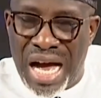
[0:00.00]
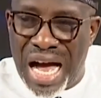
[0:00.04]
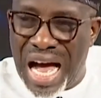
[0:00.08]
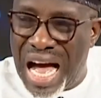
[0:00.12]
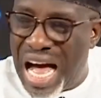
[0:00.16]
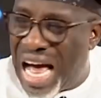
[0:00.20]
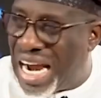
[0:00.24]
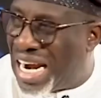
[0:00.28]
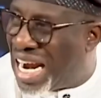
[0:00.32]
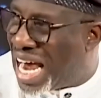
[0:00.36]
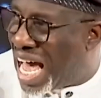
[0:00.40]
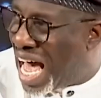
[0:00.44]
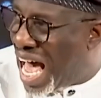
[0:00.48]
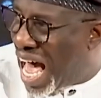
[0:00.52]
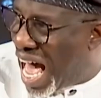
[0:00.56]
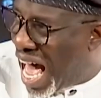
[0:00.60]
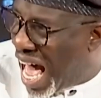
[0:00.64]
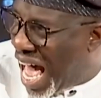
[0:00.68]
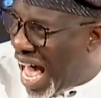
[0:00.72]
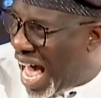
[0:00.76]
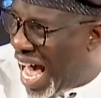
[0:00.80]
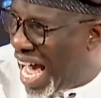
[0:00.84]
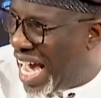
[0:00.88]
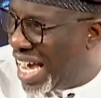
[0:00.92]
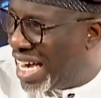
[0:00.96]
And
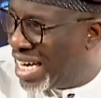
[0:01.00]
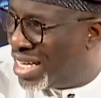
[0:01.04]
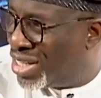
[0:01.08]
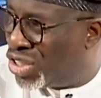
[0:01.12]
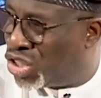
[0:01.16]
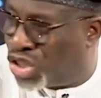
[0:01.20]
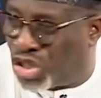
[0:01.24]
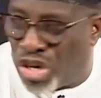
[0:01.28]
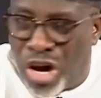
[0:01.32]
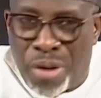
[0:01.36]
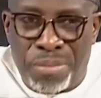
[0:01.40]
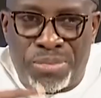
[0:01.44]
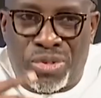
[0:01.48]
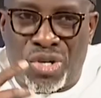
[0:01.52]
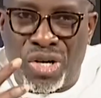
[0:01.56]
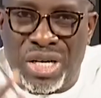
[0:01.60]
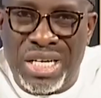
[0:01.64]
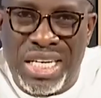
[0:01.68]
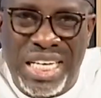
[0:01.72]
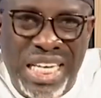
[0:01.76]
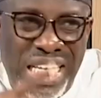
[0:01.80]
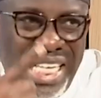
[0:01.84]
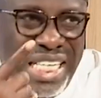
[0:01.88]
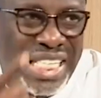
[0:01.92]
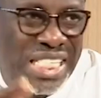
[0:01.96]
I jumped
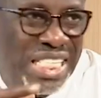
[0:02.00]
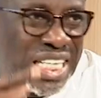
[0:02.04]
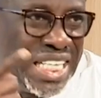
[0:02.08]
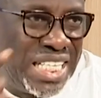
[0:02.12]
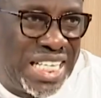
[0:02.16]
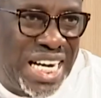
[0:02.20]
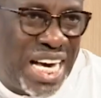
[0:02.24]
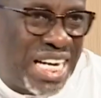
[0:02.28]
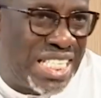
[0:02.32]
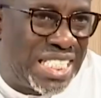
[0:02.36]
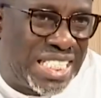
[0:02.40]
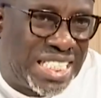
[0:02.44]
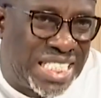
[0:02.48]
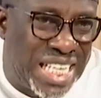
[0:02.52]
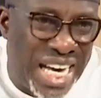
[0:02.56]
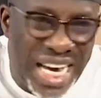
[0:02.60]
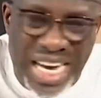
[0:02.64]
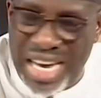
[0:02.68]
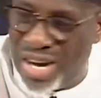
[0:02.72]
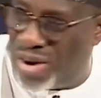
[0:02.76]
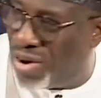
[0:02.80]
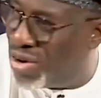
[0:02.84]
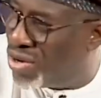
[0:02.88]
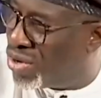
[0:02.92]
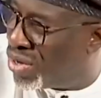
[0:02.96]
in the next
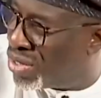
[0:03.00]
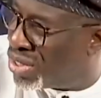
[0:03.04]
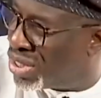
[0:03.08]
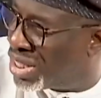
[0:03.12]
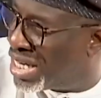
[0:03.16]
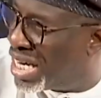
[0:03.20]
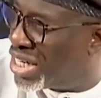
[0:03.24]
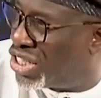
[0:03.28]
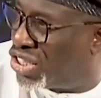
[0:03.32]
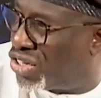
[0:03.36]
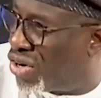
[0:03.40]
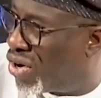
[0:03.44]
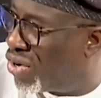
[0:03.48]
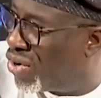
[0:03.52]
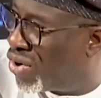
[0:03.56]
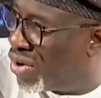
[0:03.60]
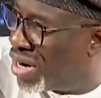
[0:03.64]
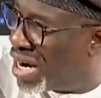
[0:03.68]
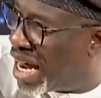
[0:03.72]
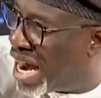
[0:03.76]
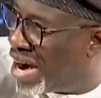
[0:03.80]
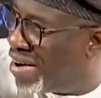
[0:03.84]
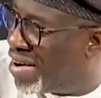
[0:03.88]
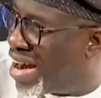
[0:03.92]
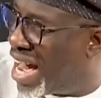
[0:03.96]
day on your station,
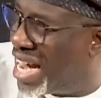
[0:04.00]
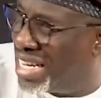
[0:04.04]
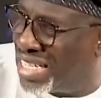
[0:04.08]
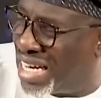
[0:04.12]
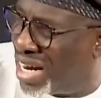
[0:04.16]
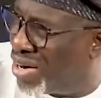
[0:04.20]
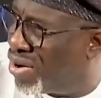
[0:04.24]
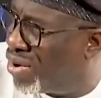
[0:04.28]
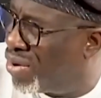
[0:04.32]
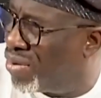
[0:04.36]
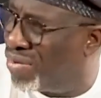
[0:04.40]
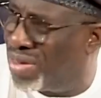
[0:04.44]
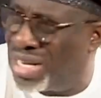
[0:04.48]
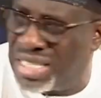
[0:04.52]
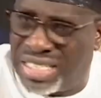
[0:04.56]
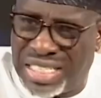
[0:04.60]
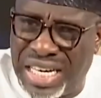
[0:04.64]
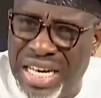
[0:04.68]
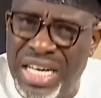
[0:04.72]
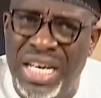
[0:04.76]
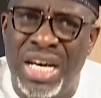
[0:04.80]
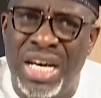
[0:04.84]
on Arise and all of them, saying,